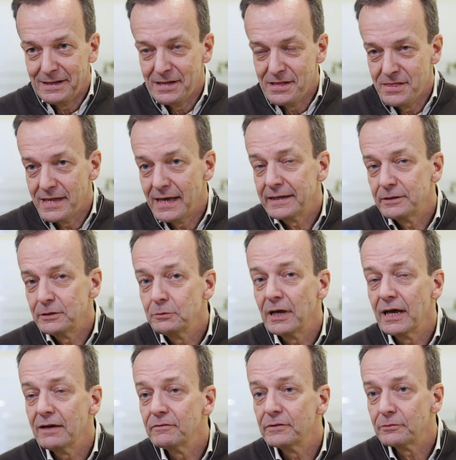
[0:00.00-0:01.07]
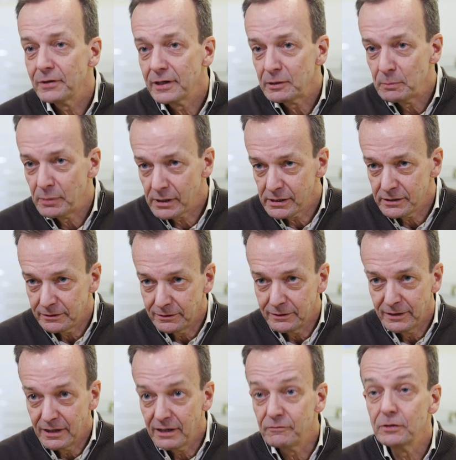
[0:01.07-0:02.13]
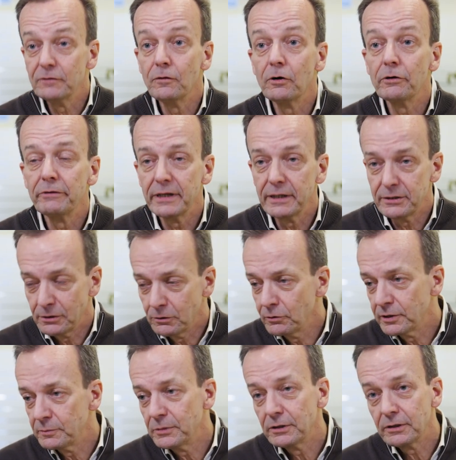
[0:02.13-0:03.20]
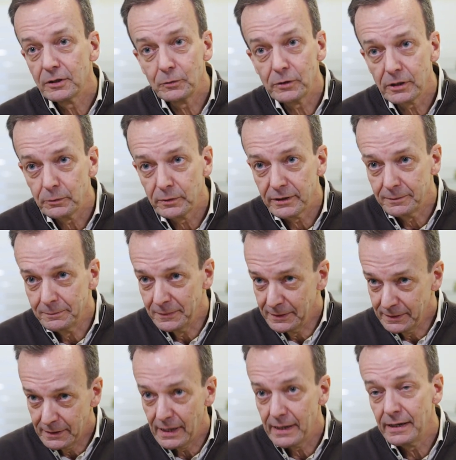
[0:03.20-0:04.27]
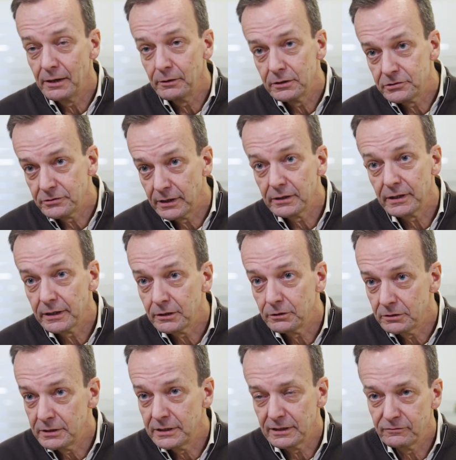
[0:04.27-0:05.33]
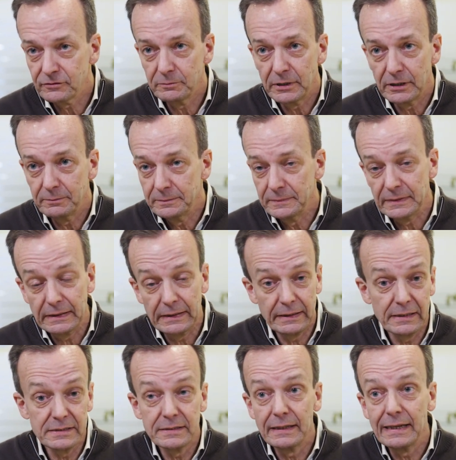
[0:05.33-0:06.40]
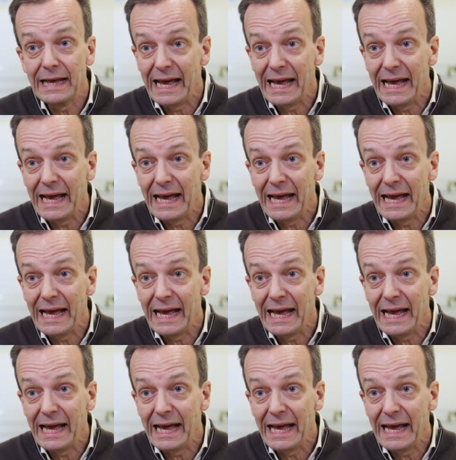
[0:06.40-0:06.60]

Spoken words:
that you have the right partner if you've already told them you're going to work with them and now you're trying to get a good deal from them? And I say,